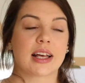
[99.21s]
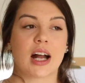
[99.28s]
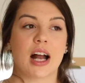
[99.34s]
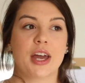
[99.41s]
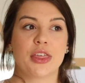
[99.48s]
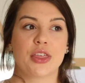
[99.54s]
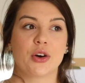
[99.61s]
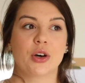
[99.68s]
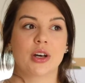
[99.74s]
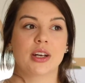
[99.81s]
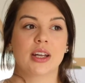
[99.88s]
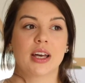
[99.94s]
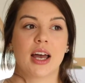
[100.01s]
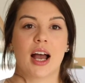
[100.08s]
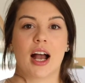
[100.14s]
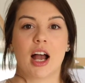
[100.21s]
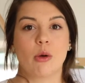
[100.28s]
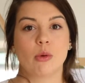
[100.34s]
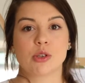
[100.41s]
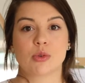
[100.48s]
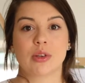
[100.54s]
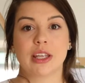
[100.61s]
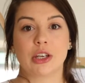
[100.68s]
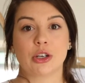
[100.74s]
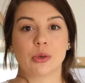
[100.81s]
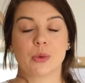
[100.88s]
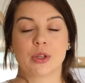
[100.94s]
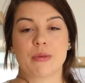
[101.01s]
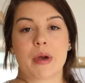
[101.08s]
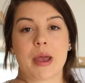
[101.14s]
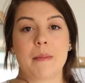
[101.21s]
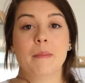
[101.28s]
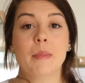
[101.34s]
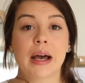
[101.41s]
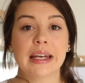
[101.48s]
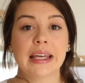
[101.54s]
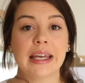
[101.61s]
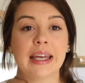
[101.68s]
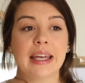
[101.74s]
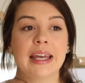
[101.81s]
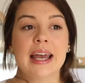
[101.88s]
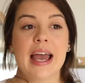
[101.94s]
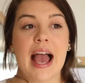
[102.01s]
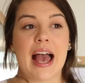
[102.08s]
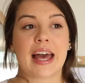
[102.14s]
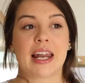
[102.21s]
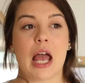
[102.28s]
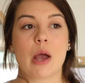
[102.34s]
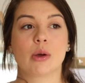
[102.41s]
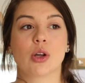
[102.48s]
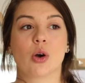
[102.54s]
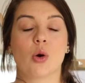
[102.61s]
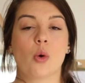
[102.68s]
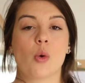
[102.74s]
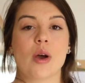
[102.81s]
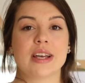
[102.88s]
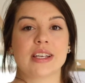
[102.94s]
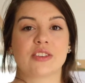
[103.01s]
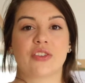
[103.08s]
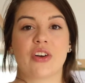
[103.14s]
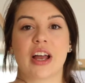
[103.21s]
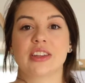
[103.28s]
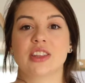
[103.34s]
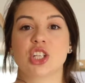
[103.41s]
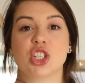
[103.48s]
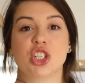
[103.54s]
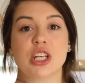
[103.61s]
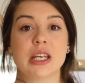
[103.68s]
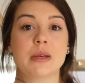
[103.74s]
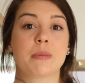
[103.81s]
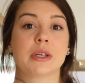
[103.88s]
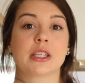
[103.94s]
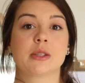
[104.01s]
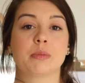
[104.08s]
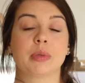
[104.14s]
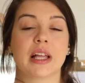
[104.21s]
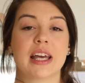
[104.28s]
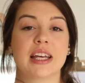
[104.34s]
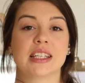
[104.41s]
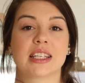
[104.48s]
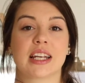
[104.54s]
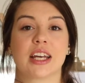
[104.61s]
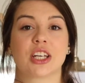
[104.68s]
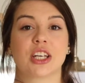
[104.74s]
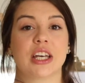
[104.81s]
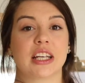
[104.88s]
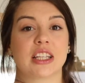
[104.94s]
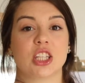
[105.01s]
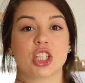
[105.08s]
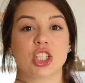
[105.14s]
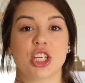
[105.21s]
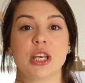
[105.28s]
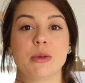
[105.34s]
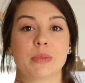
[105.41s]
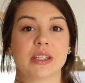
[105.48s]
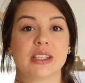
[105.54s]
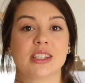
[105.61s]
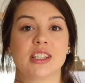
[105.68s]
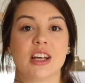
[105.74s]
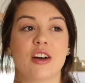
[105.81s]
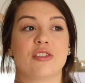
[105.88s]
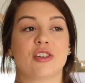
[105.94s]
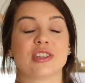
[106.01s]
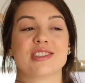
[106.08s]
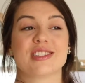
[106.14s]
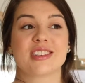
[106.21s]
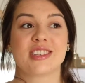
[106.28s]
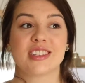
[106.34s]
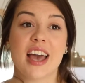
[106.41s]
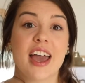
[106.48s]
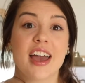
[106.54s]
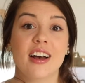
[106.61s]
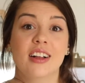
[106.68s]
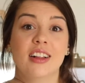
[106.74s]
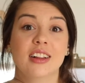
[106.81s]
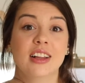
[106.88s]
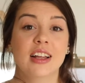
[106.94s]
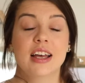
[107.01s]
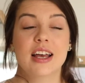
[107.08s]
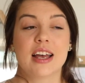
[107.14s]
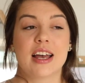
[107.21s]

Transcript: Like, I thought I was really good with my money and I would always find the cheapest place that I could get the cheapest stuff on sale.